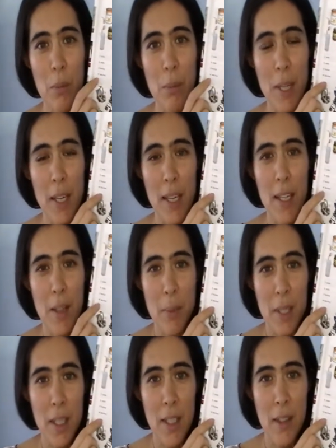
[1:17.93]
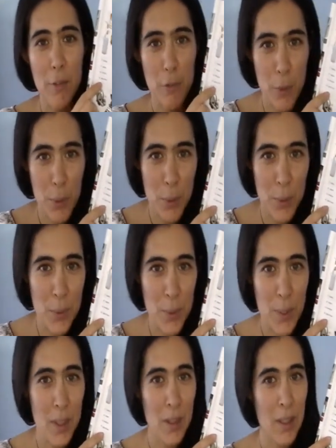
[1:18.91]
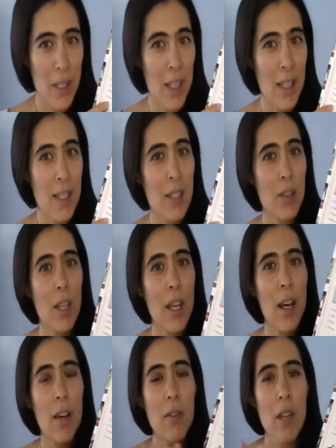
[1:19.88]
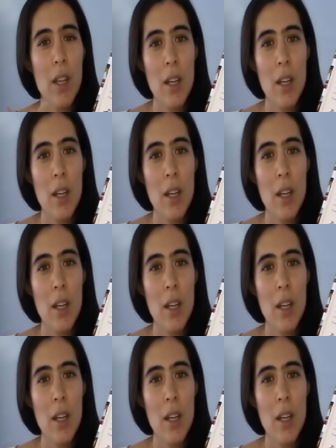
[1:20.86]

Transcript: Baby food. Okay, so they have